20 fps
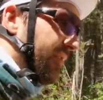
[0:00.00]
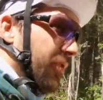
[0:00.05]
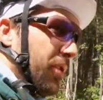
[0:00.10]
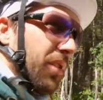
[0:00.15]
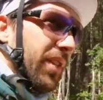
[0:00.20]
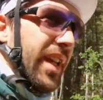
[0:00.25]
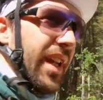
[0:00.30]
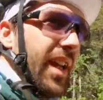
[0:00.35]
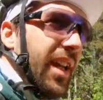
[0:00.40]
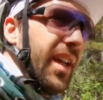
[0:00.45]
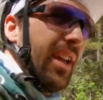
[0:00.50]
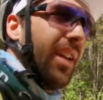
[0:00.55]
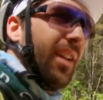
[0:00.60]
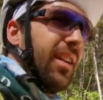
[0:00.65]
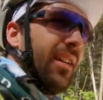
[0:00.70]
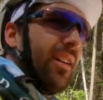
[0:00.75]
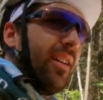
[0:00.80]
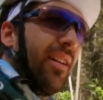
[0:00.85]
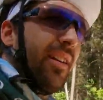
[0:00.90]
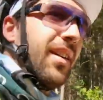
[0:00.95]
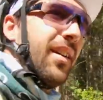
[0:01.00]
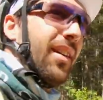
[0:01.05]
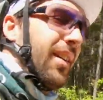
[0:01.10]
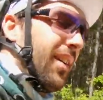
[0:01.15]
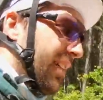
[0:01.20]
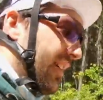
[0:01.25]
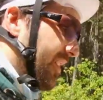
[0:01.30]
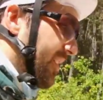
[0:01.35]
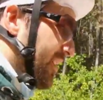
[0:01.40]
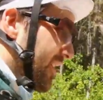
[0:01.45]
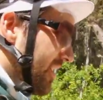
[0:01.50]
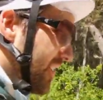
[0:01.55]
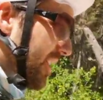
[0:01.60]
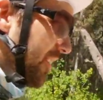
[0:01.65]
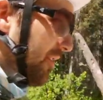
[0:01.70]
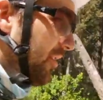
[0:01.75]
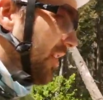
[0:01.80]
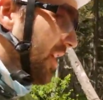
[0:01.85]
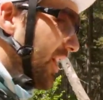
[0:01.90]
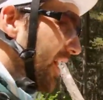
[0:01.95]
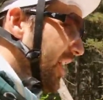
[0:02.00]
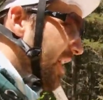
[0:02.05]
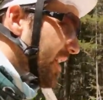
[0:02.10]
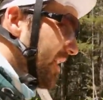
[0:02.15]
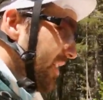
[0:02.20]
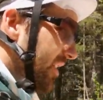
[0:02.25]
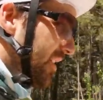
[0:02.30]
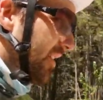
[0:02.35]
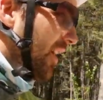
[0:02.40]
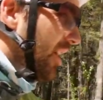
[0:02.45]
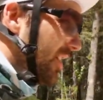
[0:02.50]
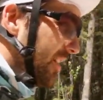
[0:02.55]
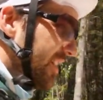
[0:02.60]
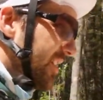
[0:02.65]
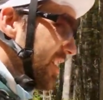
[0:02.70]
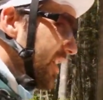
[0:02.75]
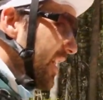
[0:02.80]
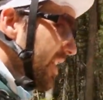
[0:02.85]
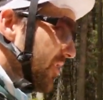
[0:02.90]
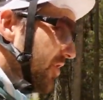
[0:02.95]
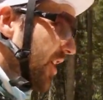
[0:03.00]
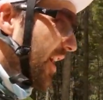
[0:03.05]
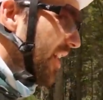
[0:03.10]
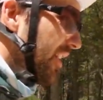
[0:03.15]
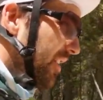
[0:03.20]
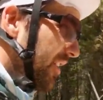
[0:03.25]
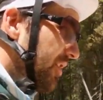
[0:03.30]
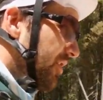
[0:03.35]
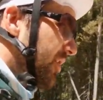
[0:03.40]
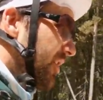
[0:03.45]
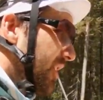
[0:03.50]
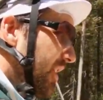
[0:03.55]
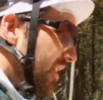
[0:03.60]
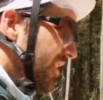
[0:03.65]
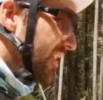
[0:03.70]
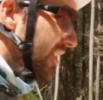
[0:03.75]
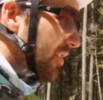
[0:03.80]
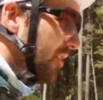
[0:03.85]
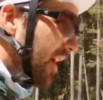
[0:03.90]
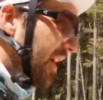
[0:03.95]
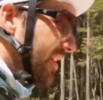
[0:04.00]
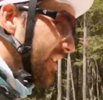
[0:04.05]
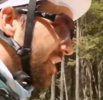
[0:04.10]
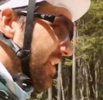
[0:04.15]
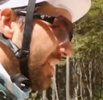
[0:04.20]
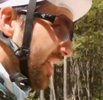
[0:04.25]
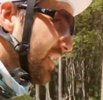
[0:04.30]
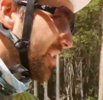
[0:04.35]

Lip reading: full day sunrise, longest day challenge, sunrise to